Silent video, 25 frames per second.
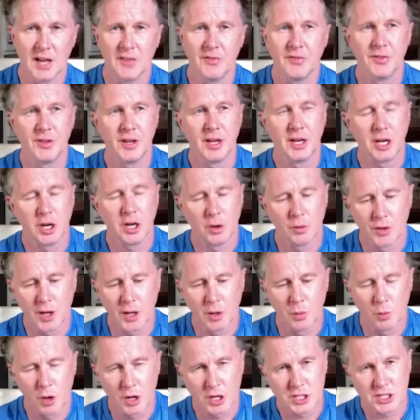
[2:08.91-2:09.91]
And, they, you know,
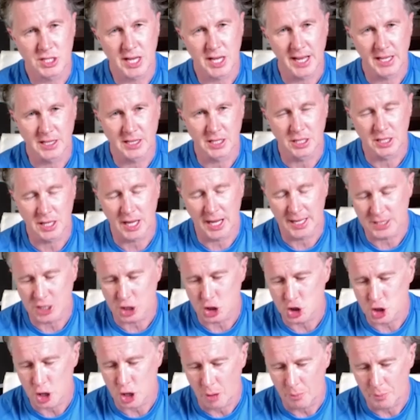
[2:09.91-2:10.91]
they'll want to stay at
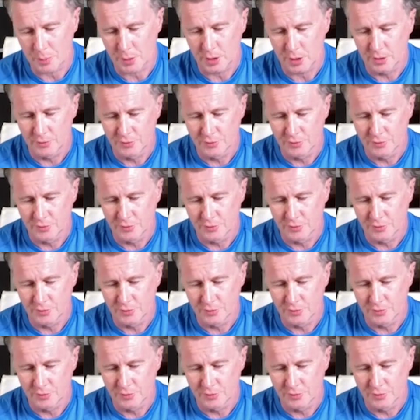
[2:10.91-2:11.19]
the top